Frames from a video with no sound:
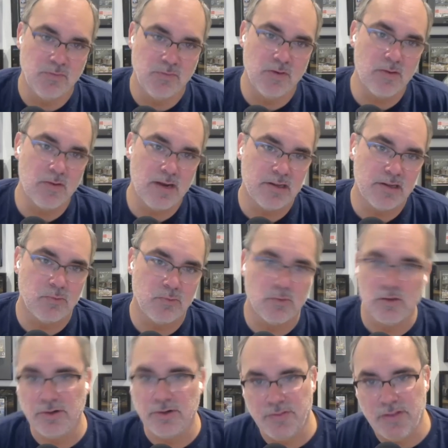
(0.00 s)
far out of the
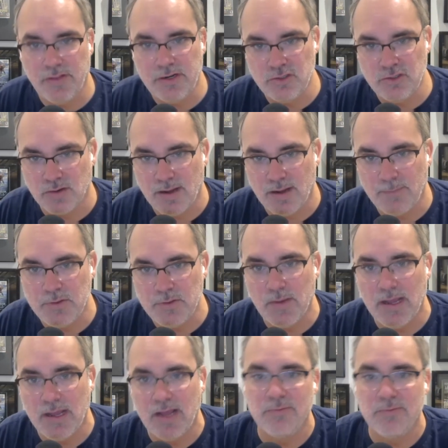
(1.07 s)
world and then drop
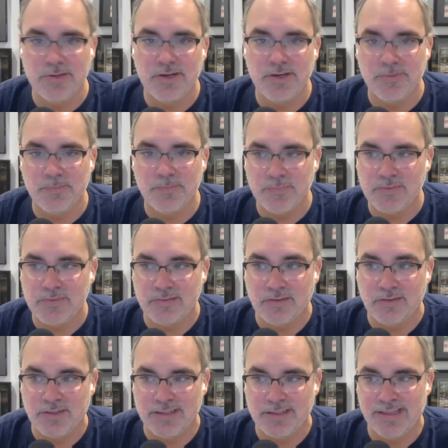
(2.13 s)
you out you know
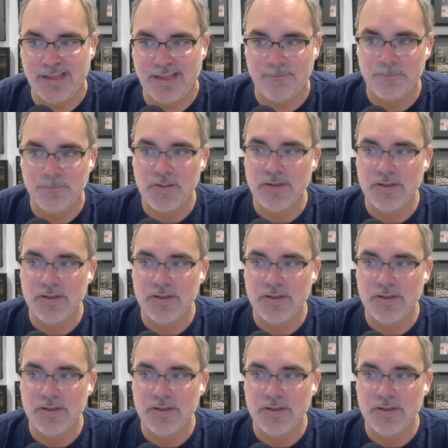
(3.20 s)
stuff like that